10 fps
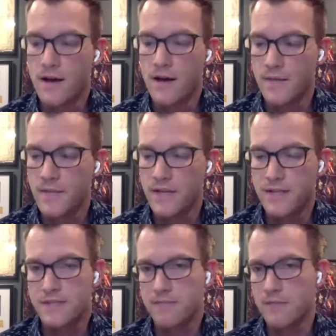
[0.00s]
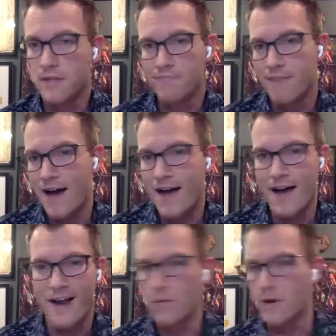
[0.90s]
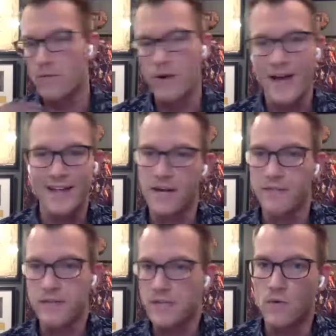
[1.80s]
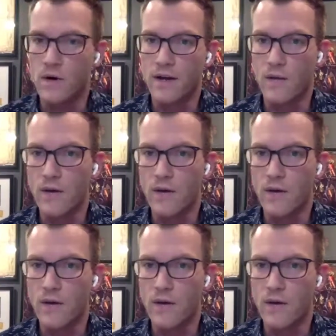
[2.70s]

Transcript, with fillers: um, because I, and I don't want to run ads on every single one.